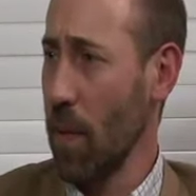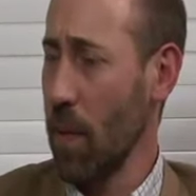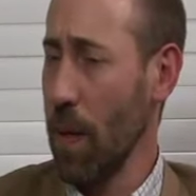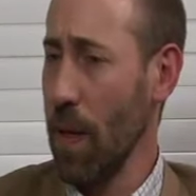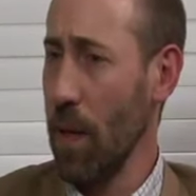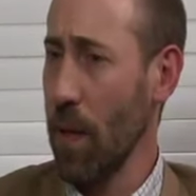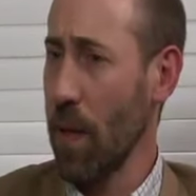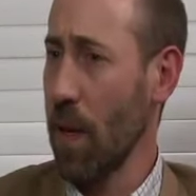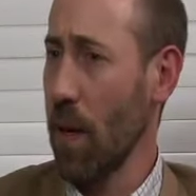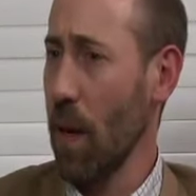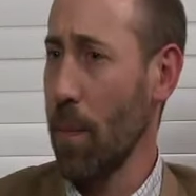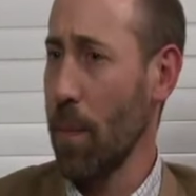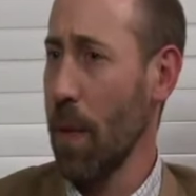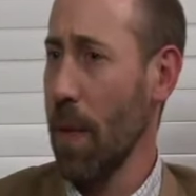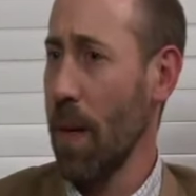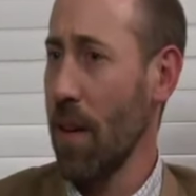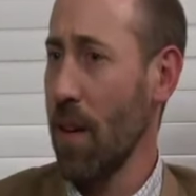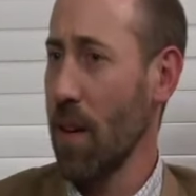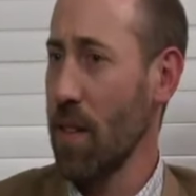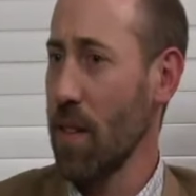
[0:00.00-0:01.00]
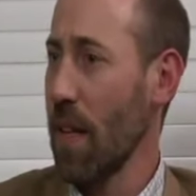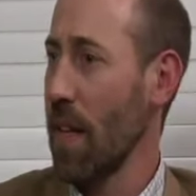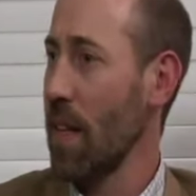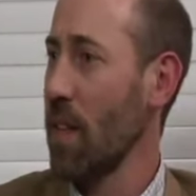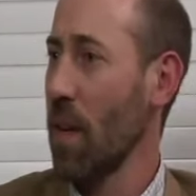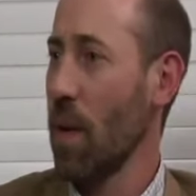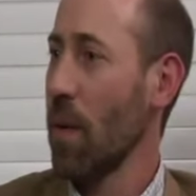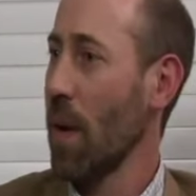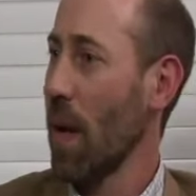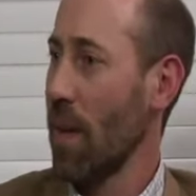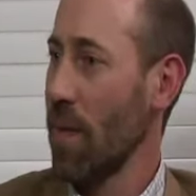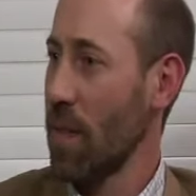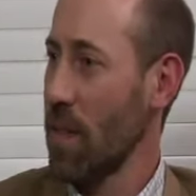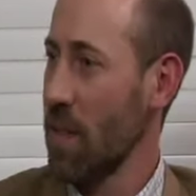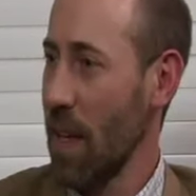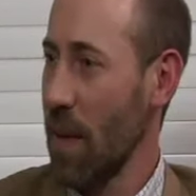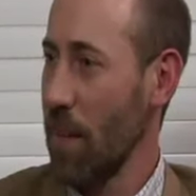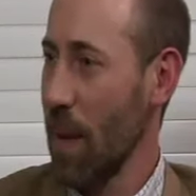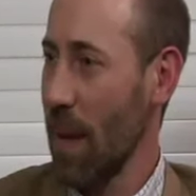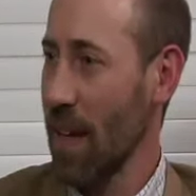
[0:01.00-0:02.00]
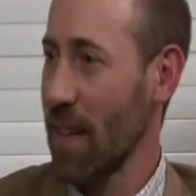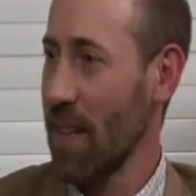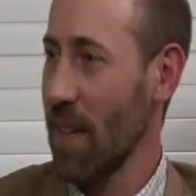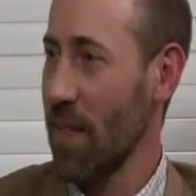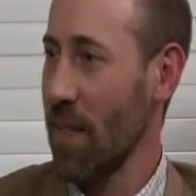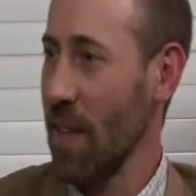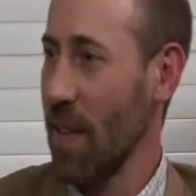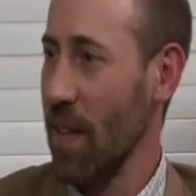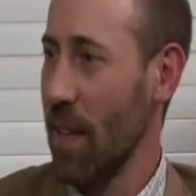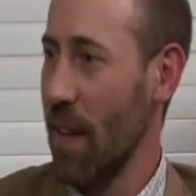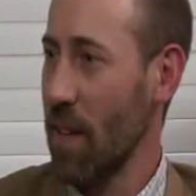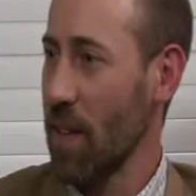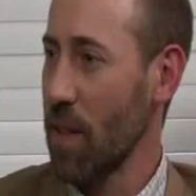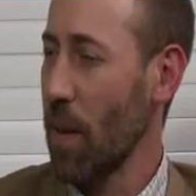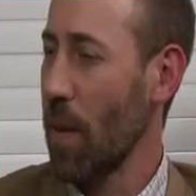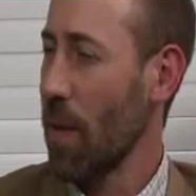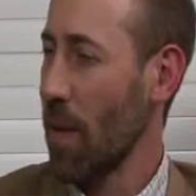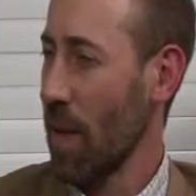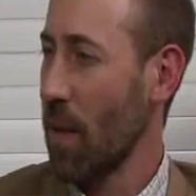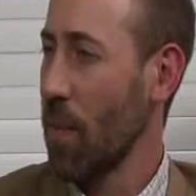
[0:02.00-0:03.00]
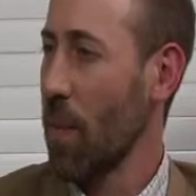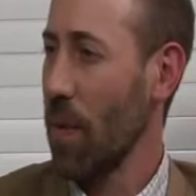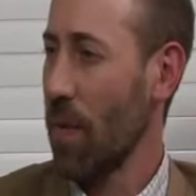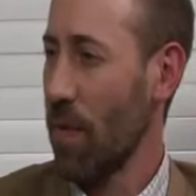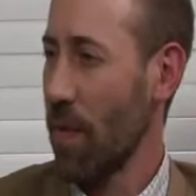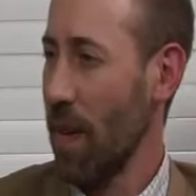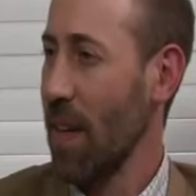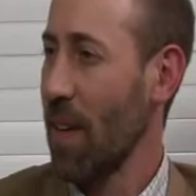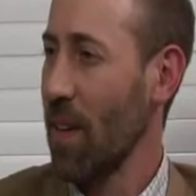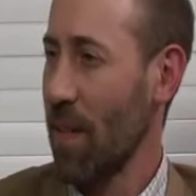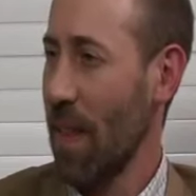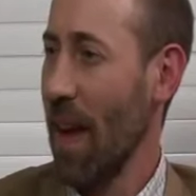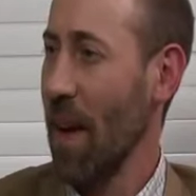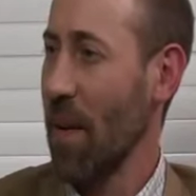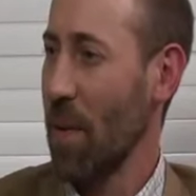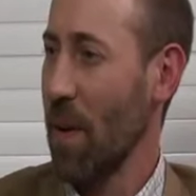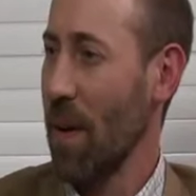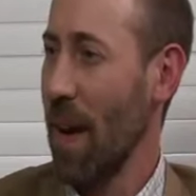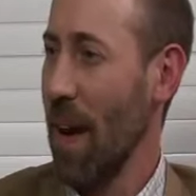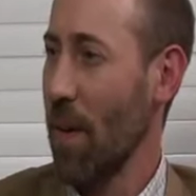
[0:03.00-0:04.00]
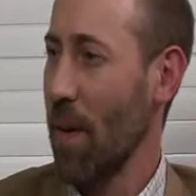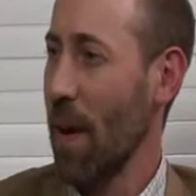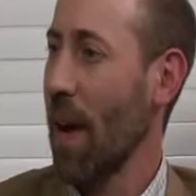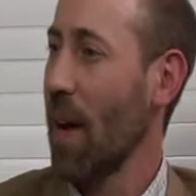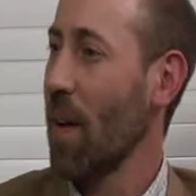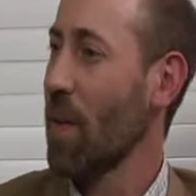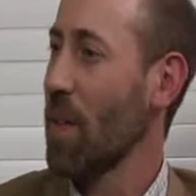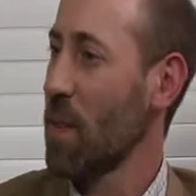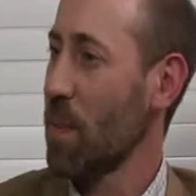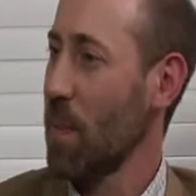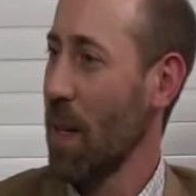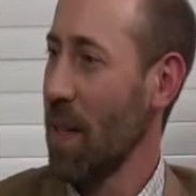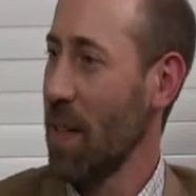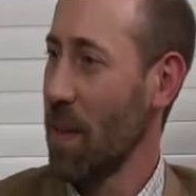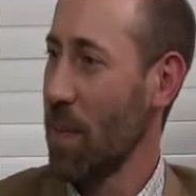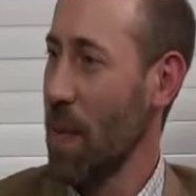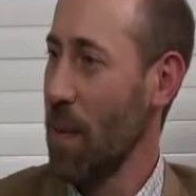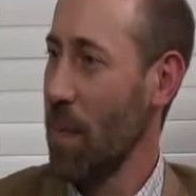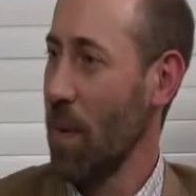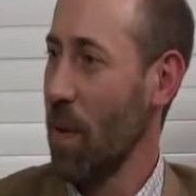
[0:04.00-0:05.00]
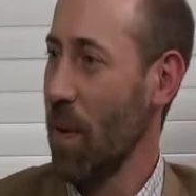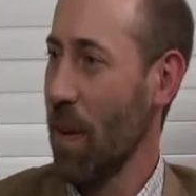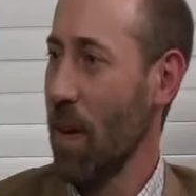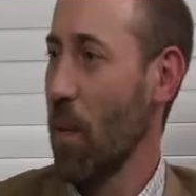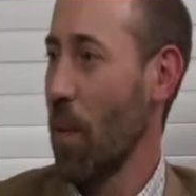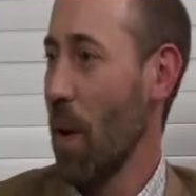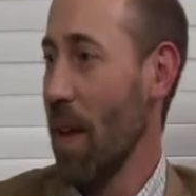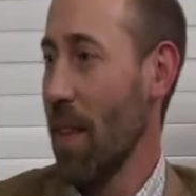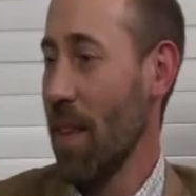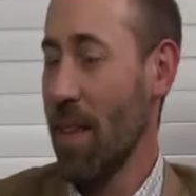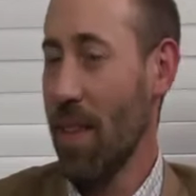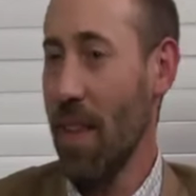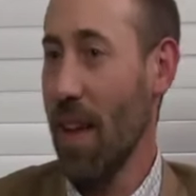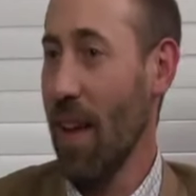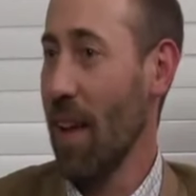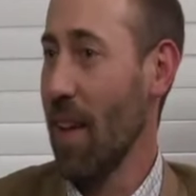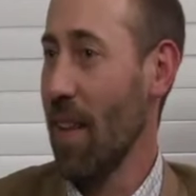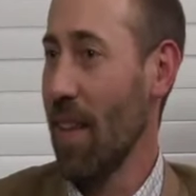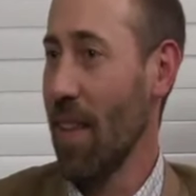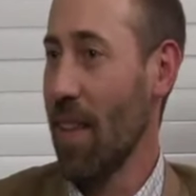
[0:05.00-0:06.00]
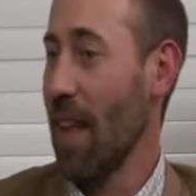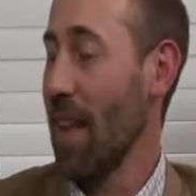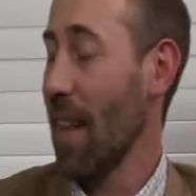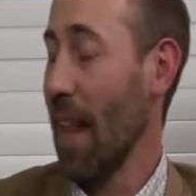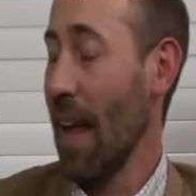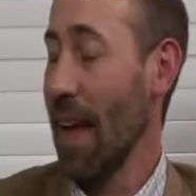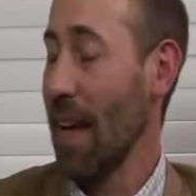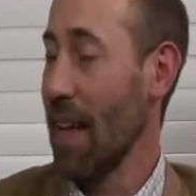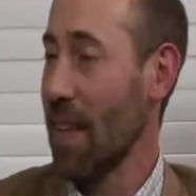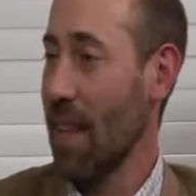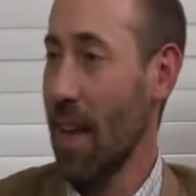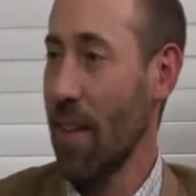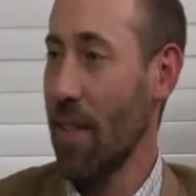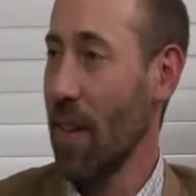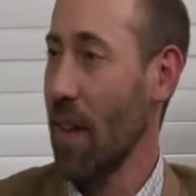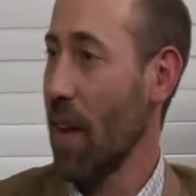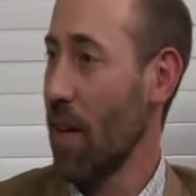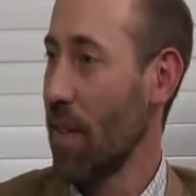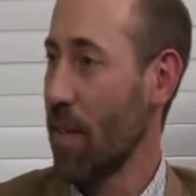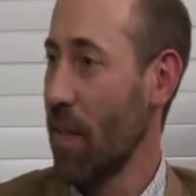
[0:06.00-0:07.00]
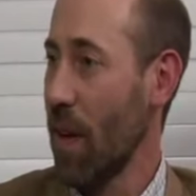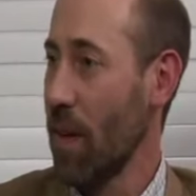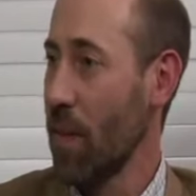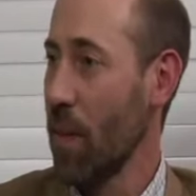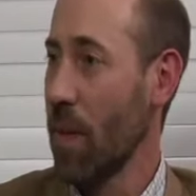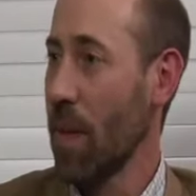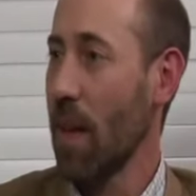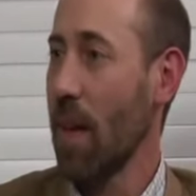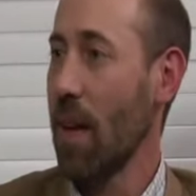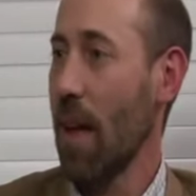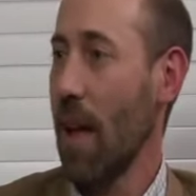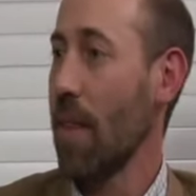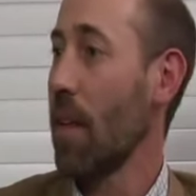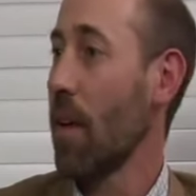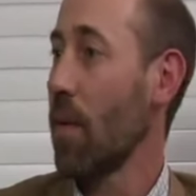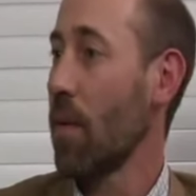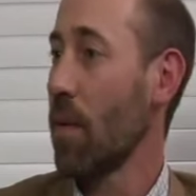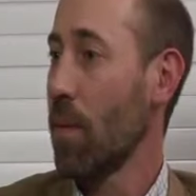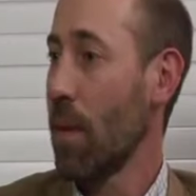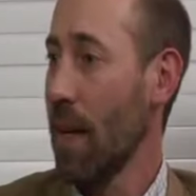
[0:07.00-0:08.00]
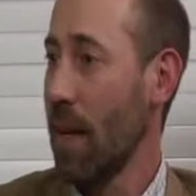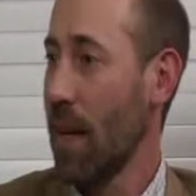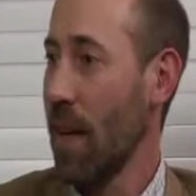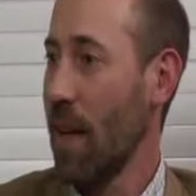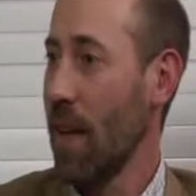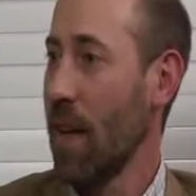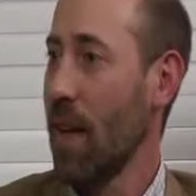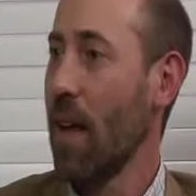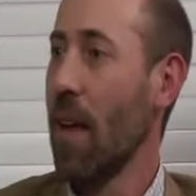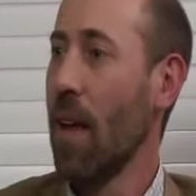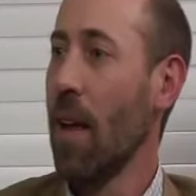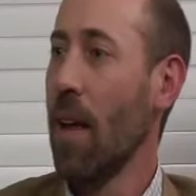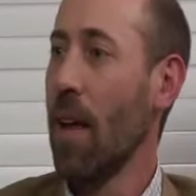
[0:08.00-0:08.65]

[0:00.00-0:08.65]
When we look at our peers, they don't have the same activity there. So I think we figured that one out, how to speak to people in a way that they like it. They have a lot of fun with it, and they're reading.